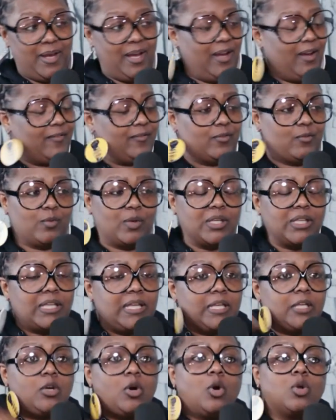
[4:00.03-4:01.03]
of really
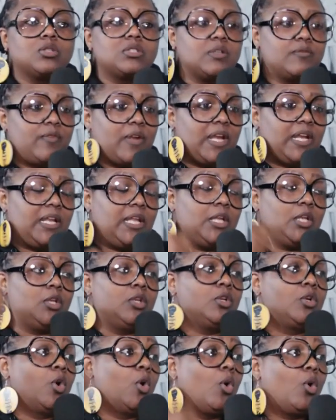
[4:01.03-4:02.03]
cultivating
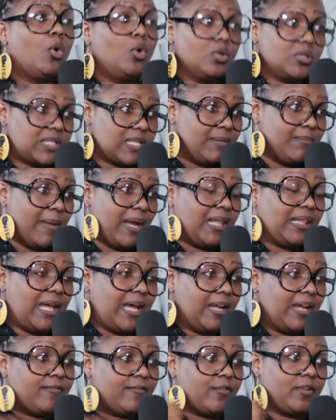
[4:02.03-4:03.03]
goals in my
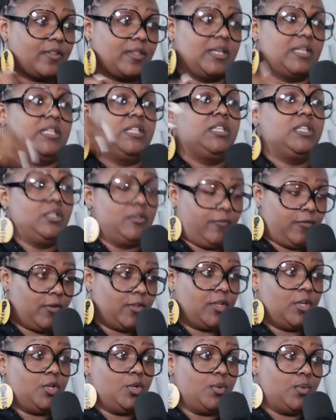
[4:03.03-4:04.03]
life for the
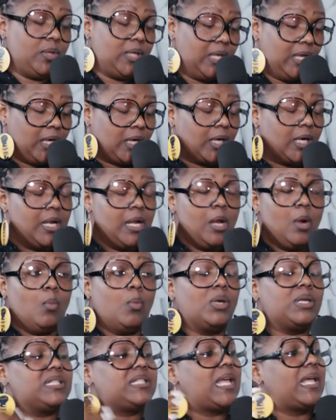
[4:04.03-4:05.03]
new year.
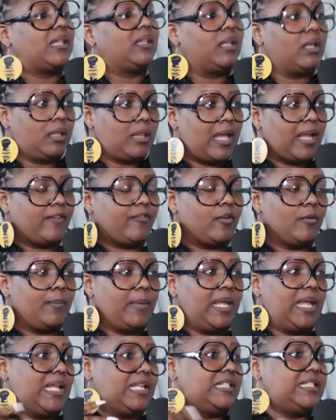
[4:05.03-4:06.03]
What does that look like for
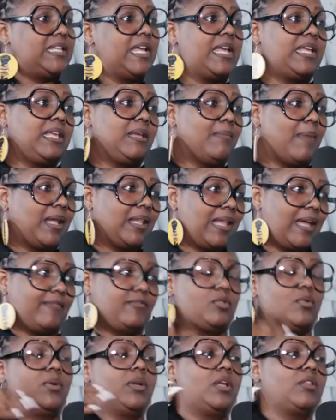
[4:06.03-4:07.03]
me in taking my life
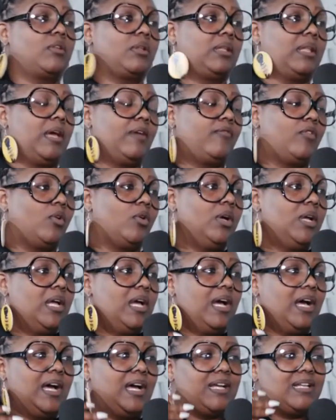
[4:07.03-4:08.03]
to another level?
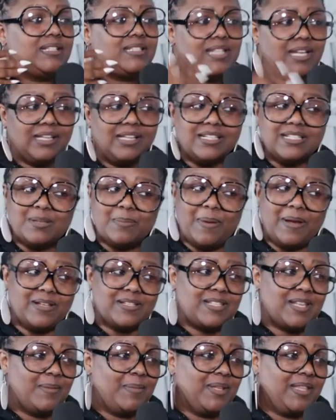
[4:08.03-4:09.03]
Tell us about
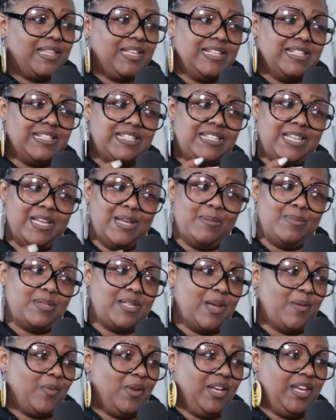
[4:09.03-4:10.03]
some of these tips
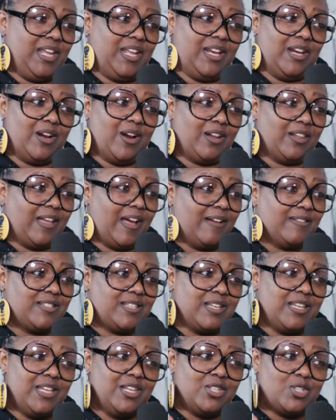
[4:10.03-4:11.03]
that we need in our lives
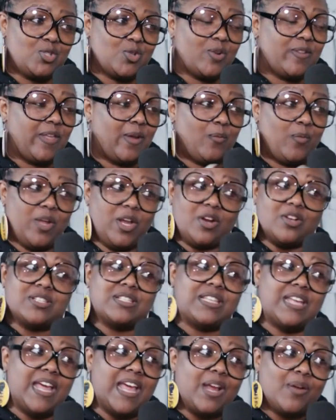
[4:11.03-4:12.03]
to ensure that we are
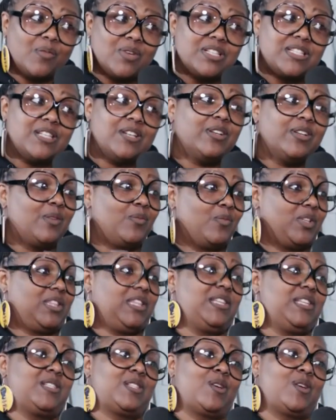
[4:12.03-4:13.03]
staying resilient with these